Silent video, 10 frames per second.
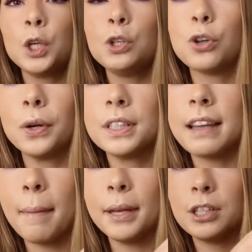you don't
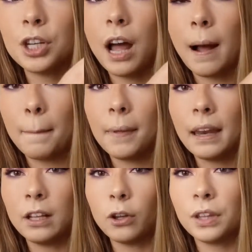damage
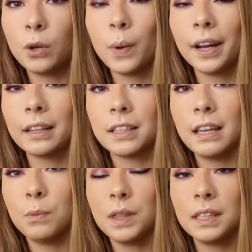any clothing you're wearing
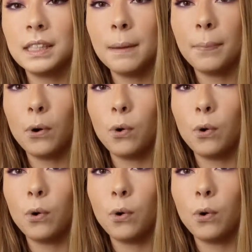underneath with the zip.